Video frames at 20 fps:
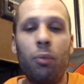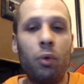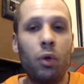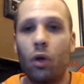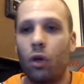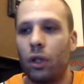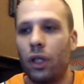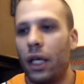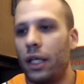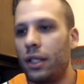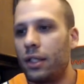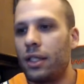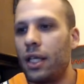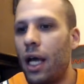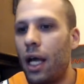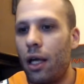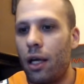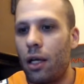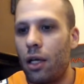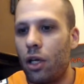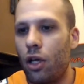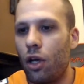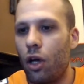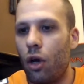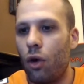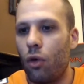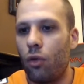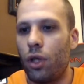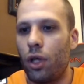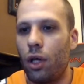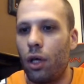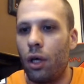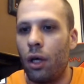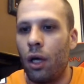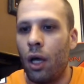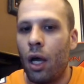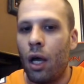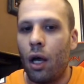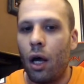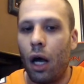or let's say, you know,
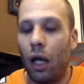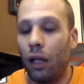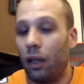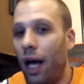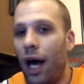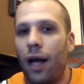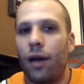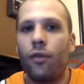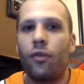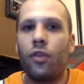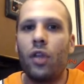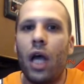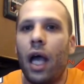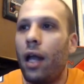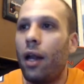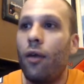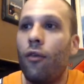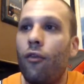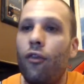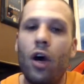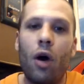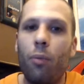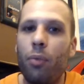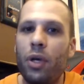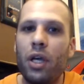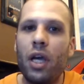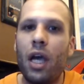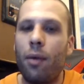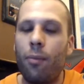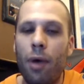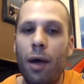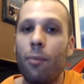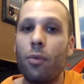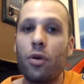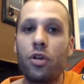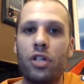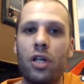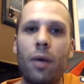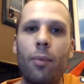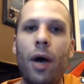a lot of the NFLPA
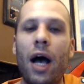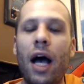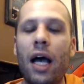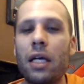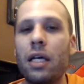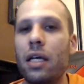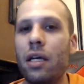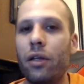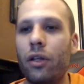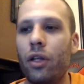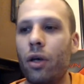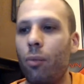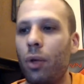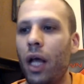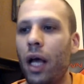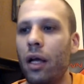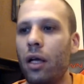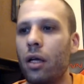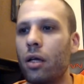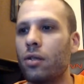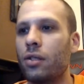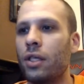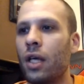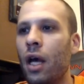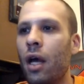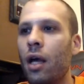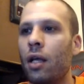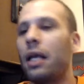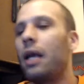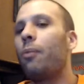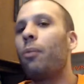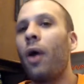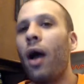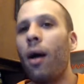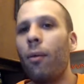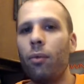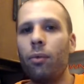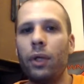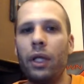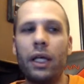membership, i.e. the players, they
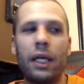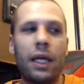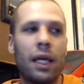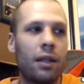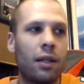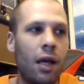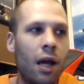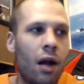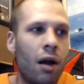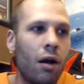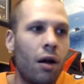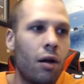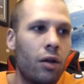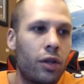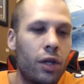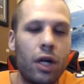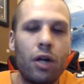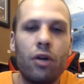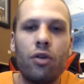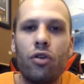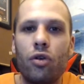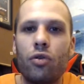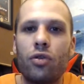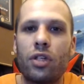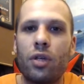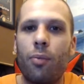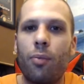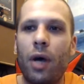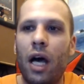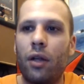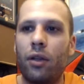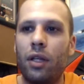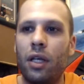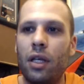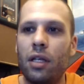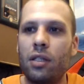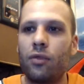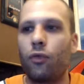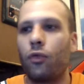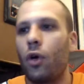probably get their news about
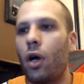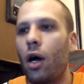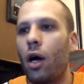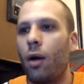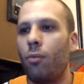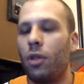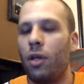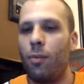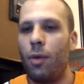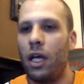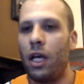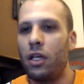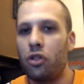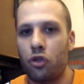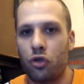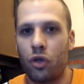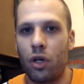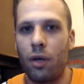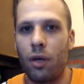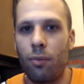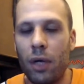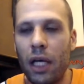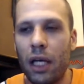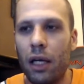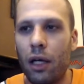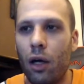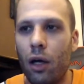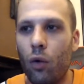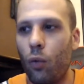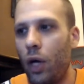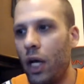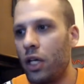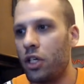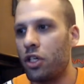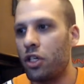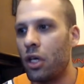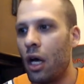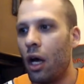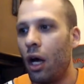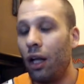this from the mainstream media,
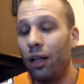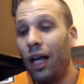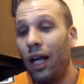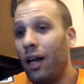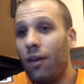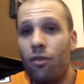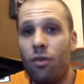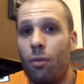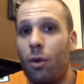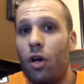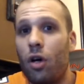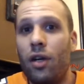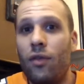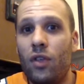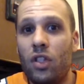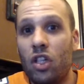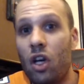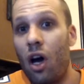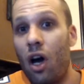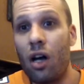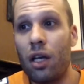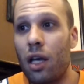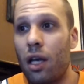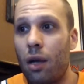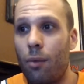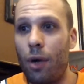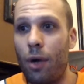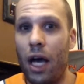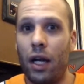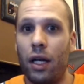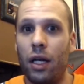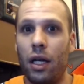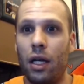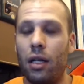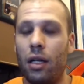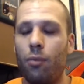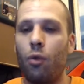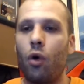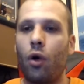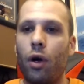which a lot of them aren't even talking about it
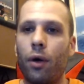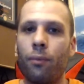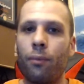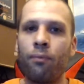anymore.